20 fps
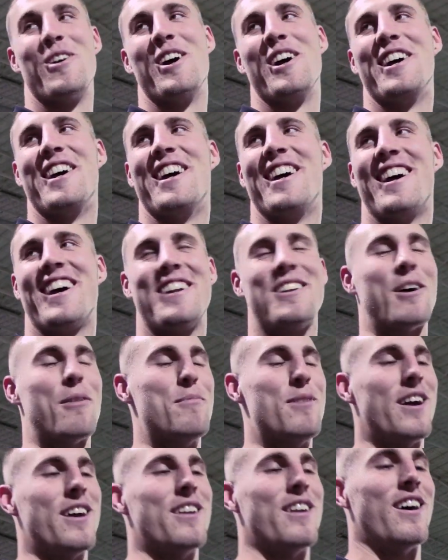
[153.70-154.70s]
Right. I
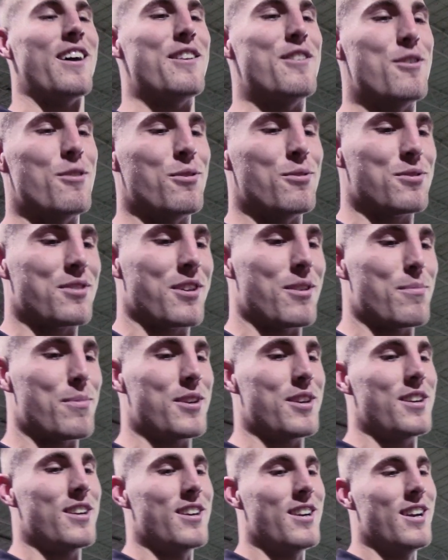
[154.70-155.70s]
mean, I knew he was going to
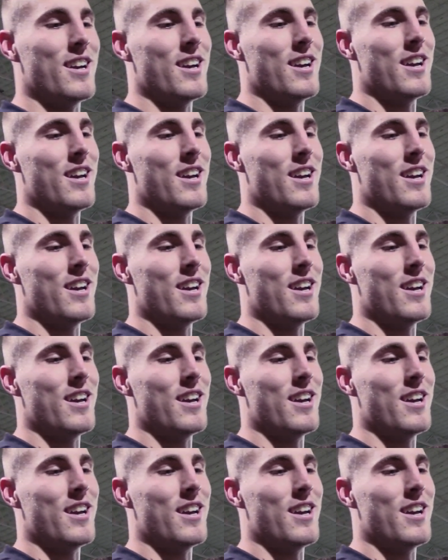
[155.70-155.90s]
be,